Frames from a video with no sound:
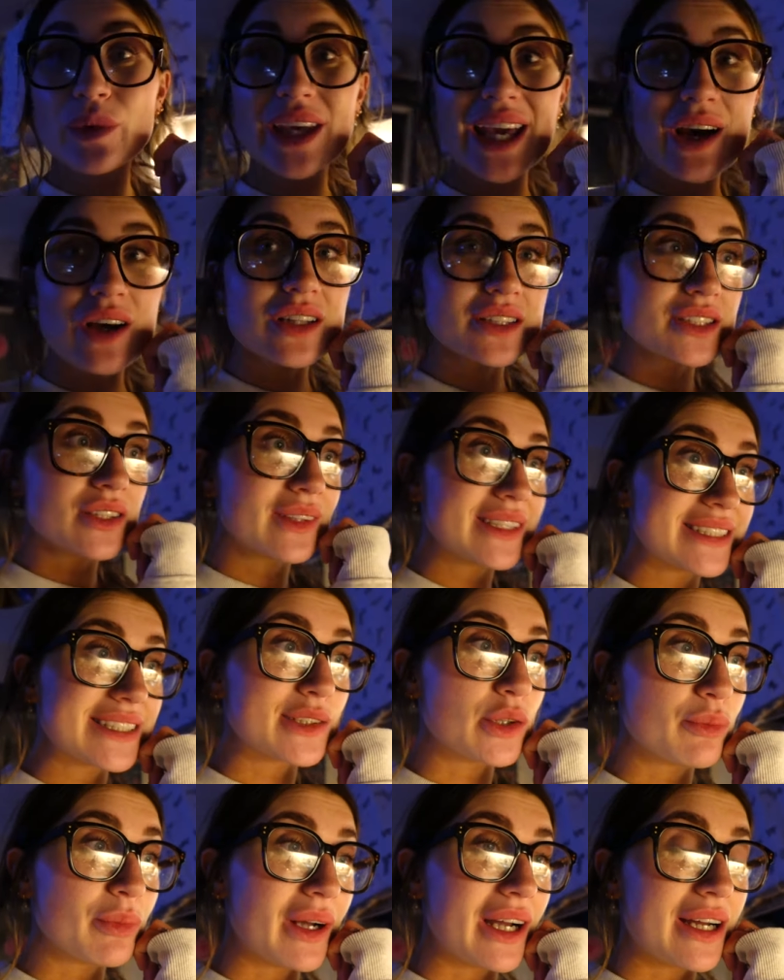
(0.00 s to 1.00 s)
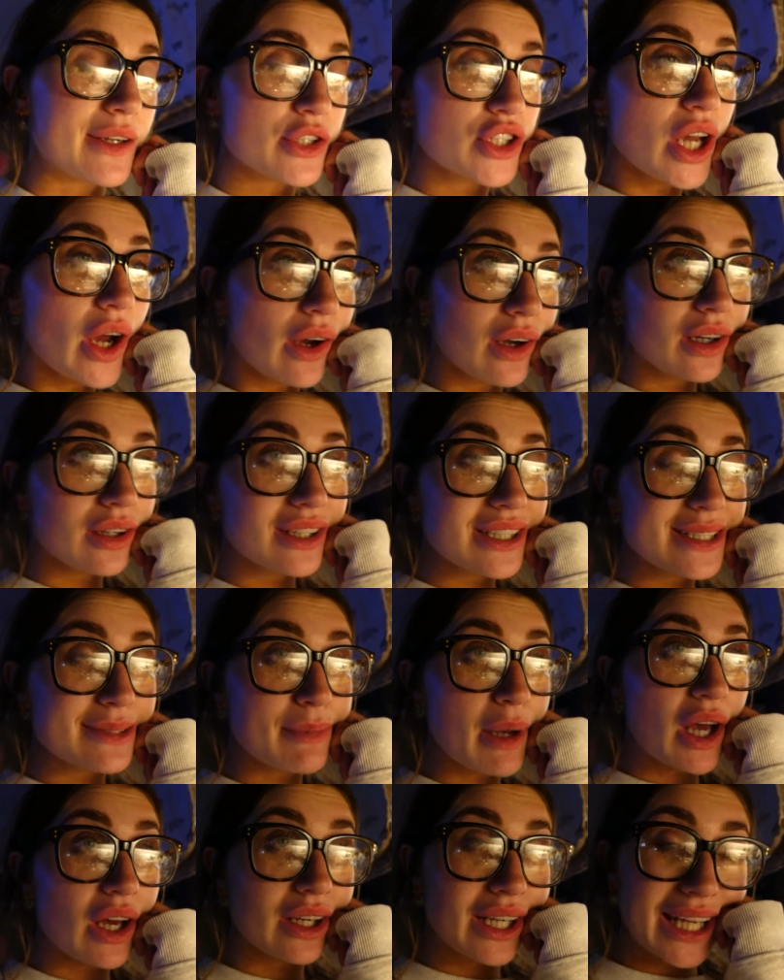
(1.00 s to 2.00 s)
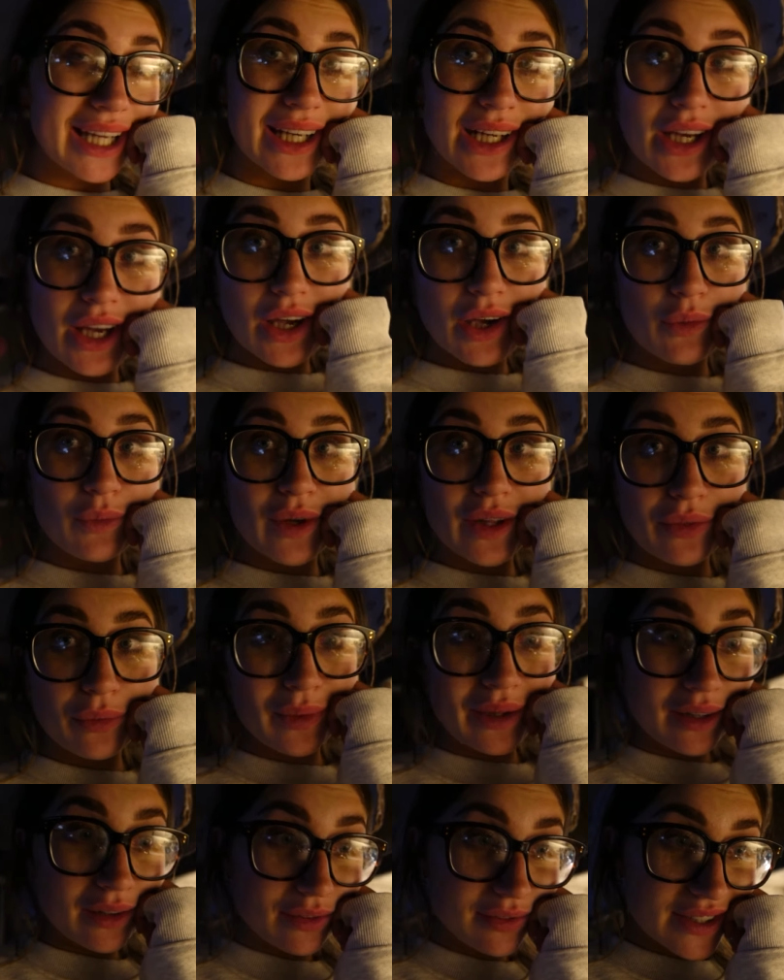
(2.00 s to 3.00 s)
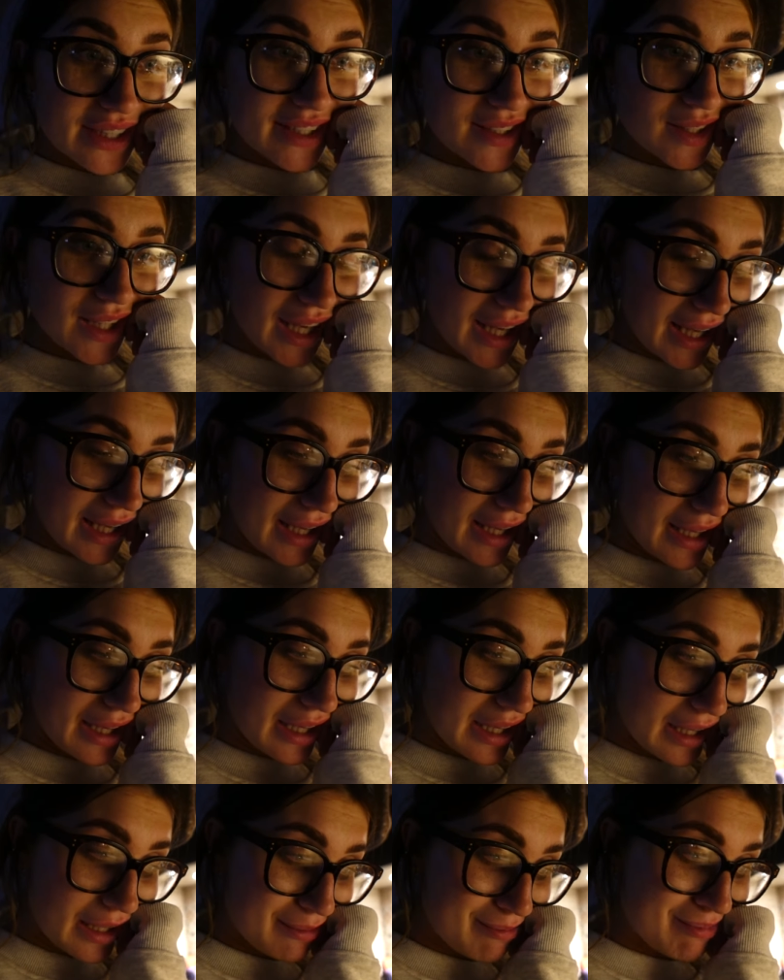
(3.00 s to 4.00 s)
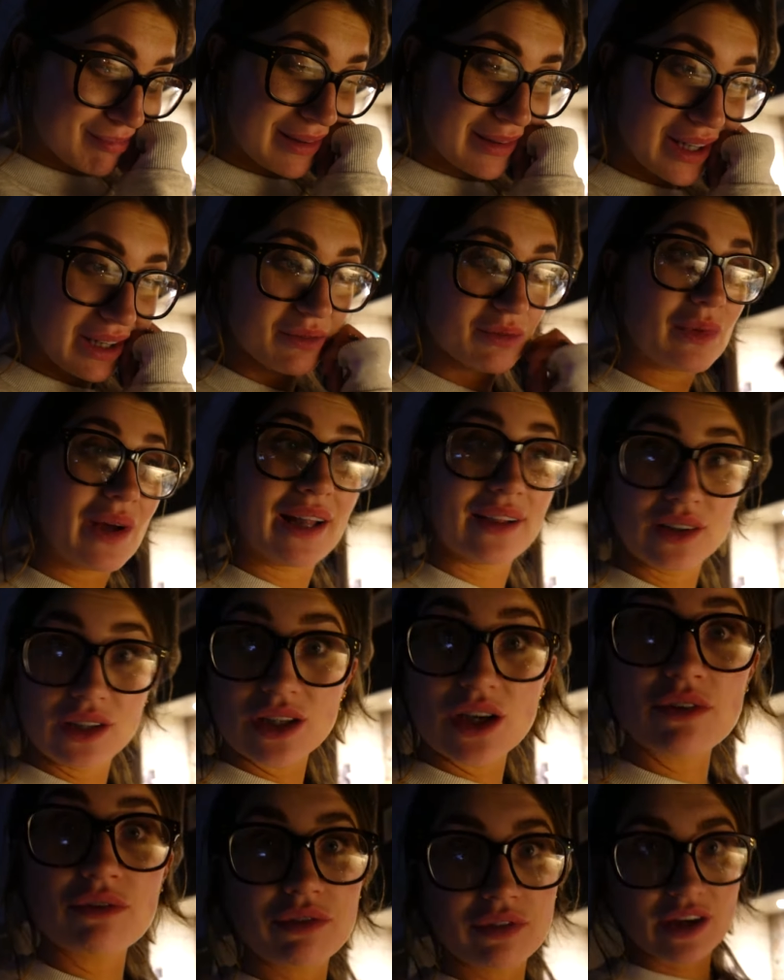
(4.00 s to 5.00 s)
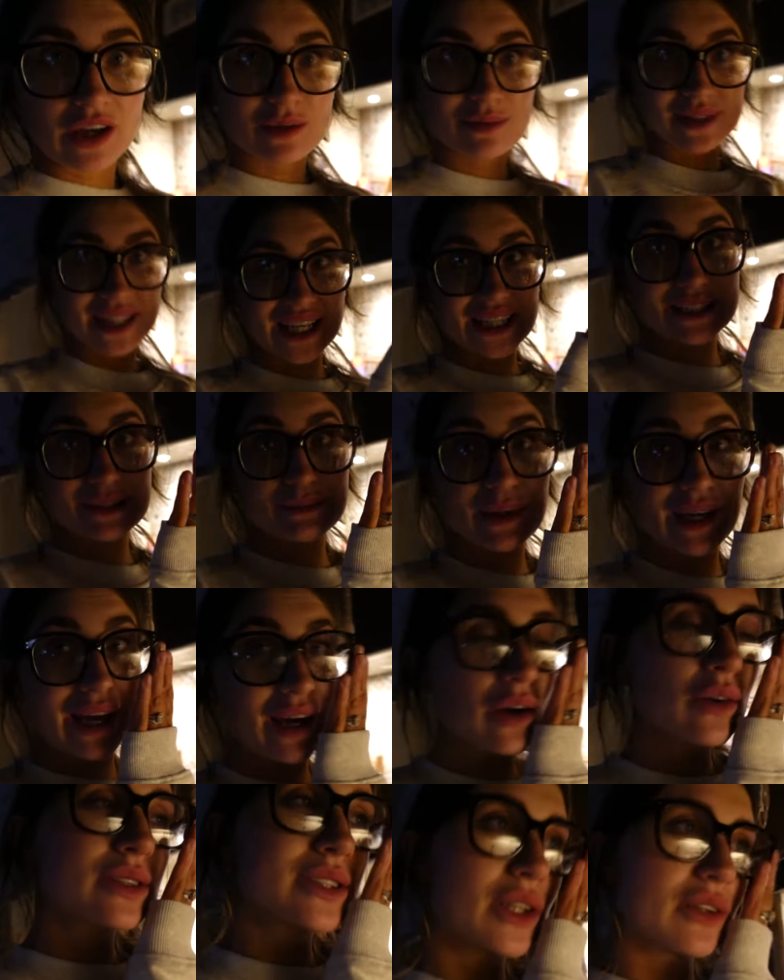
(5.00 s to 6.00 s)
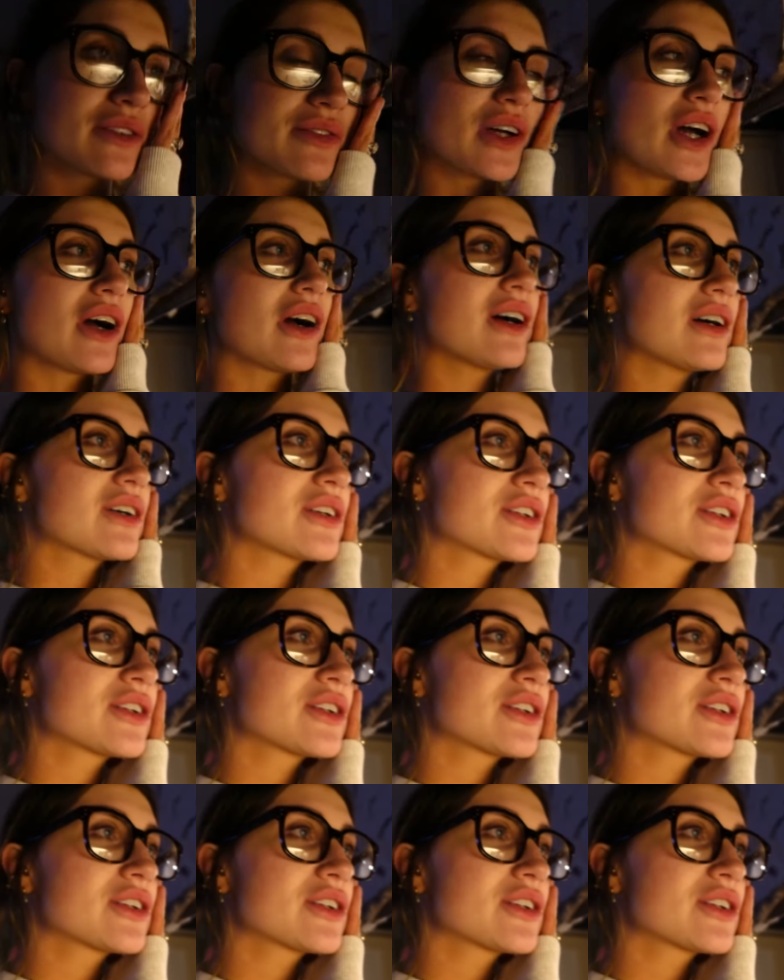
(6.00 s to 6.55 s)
we also ended up at Chuck this morning with Wilf's, um, well, confirmed eczema now. So we've got